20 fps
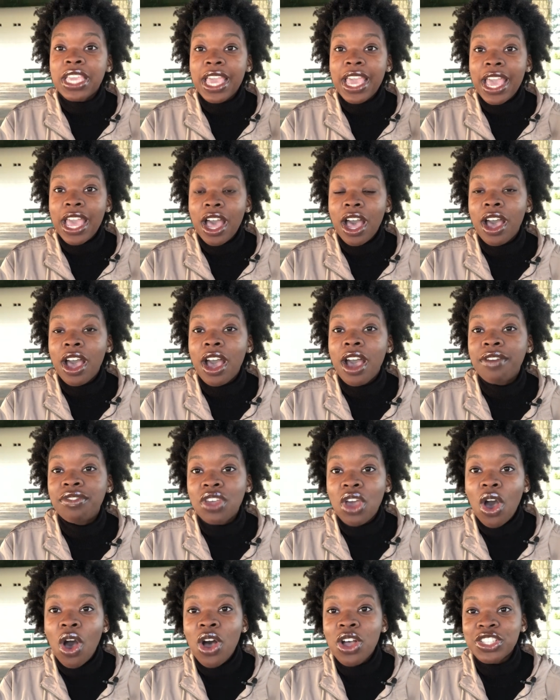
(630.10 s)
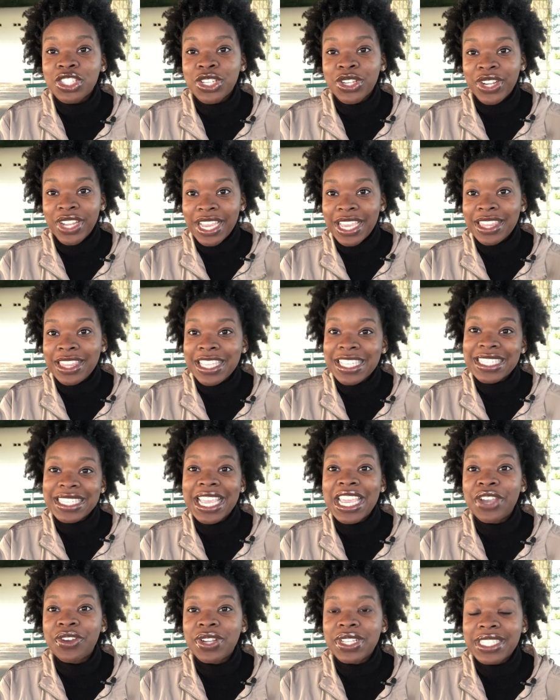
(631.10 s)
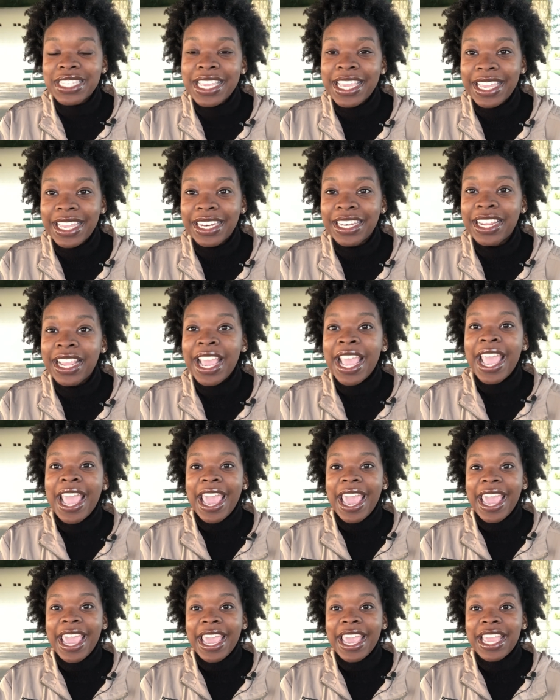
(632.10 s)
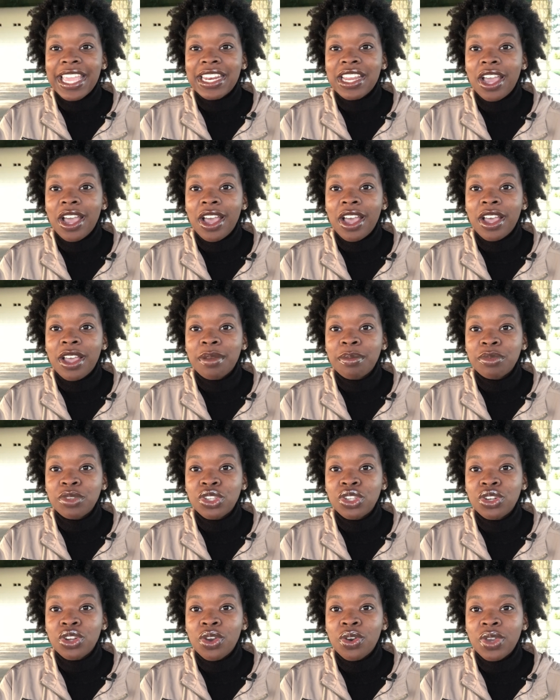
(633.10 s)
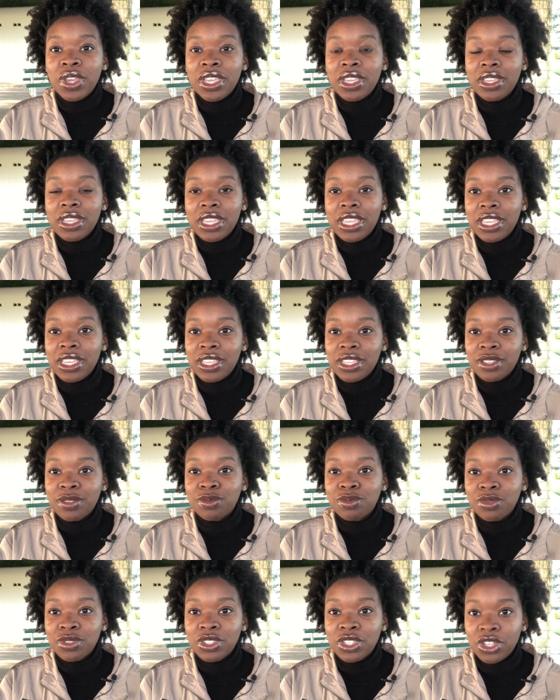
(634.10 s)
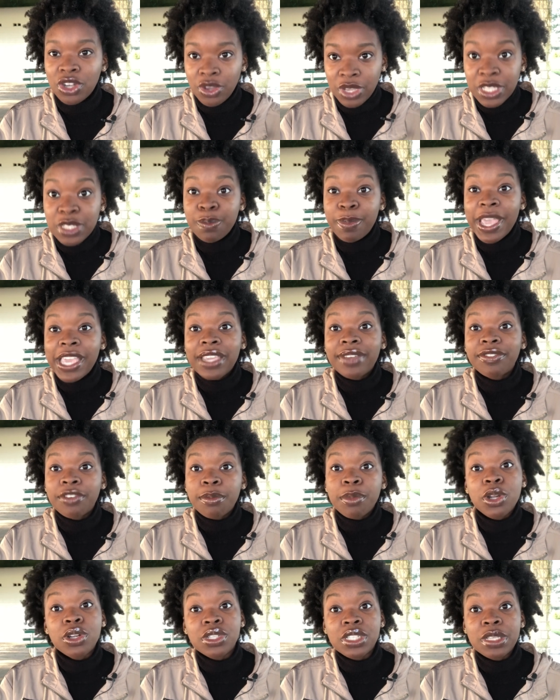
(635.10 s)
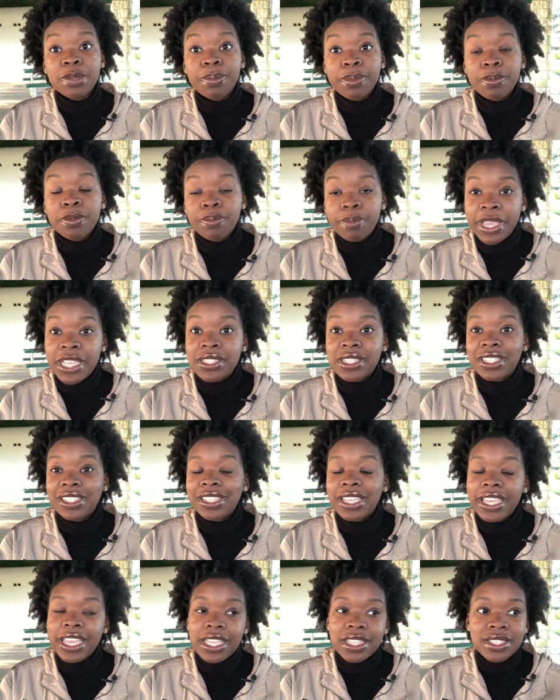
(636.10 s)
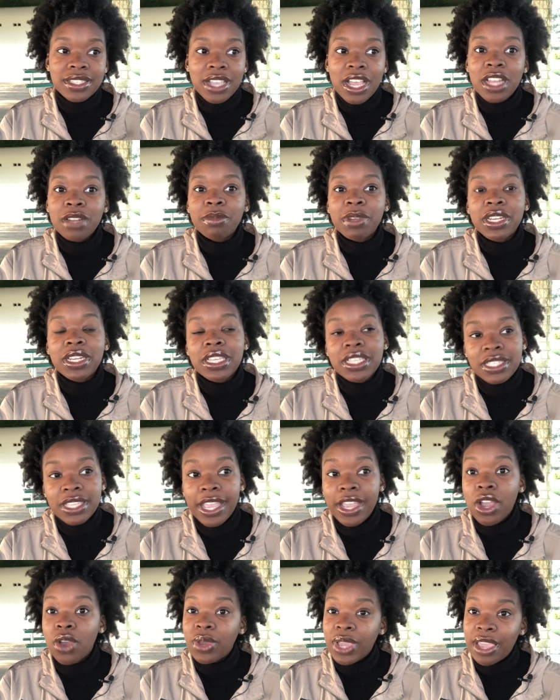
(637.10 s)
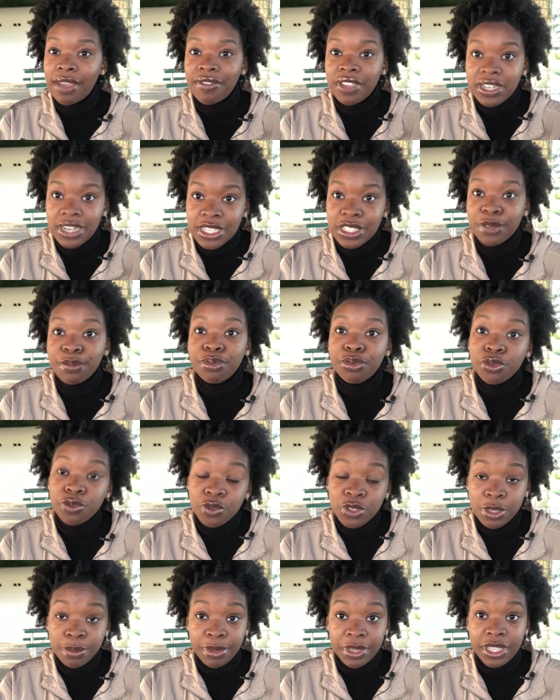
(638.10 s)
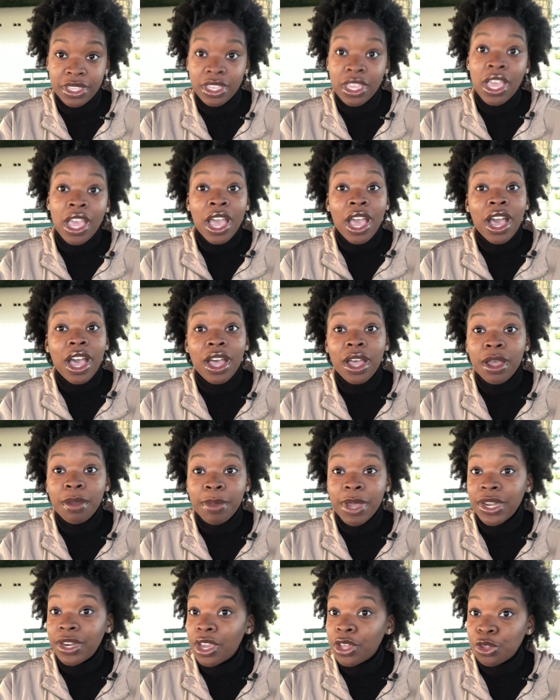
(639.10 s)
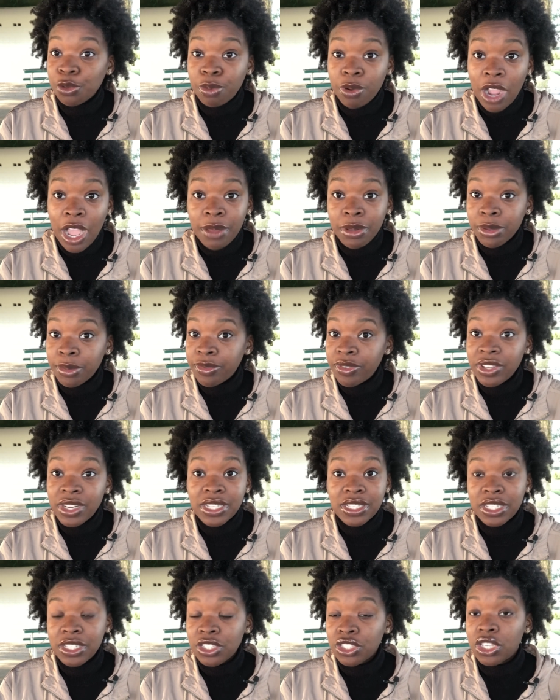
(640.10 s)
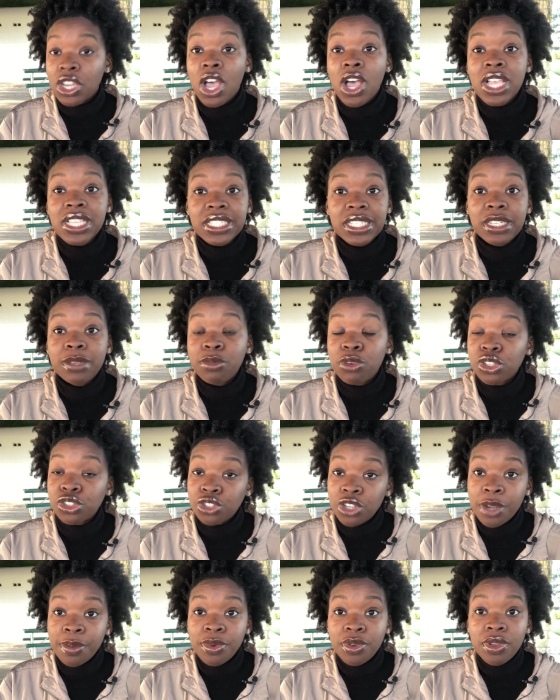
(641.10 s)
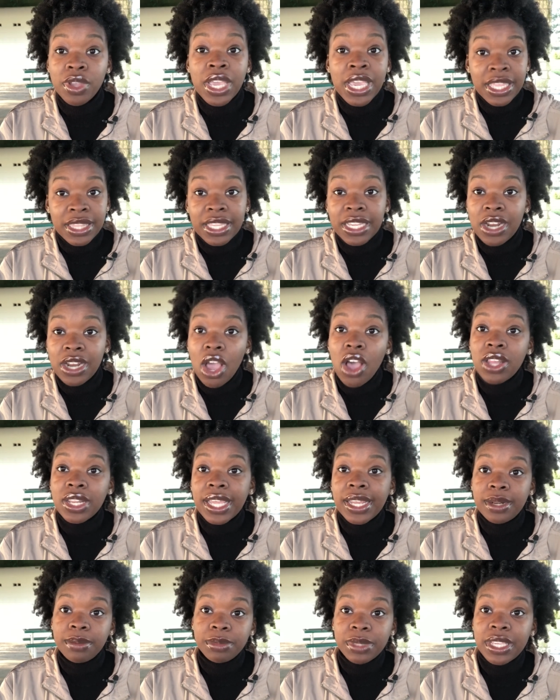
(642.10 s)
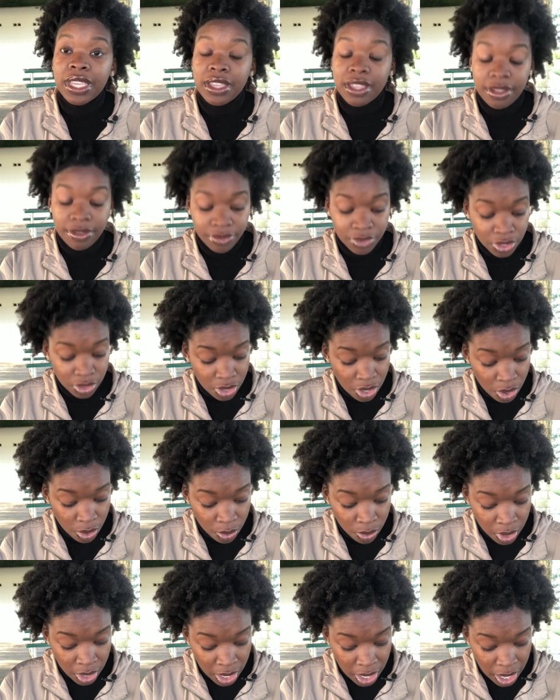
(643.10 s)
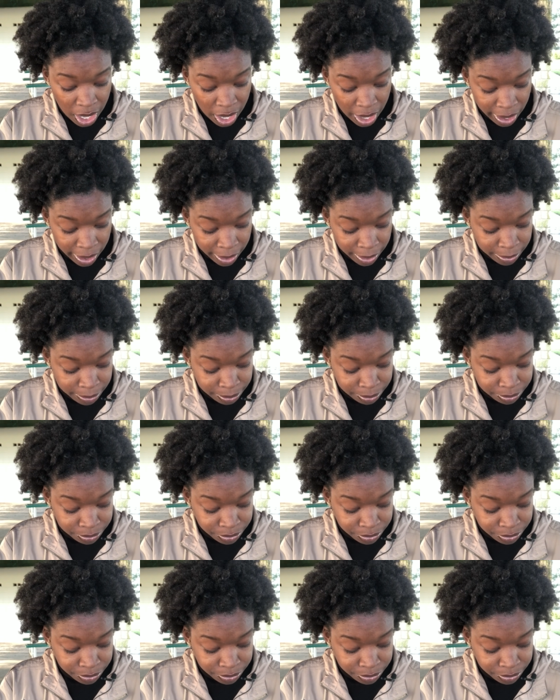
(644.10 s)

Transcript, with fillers: uh, of the altar in the sacred tent and um, you know he he you know he's begging for mercy basically and solomon he's like okay if he doesn't prove to be um, another problem if he doesn't cause any more trouble then i'll let him live you know um,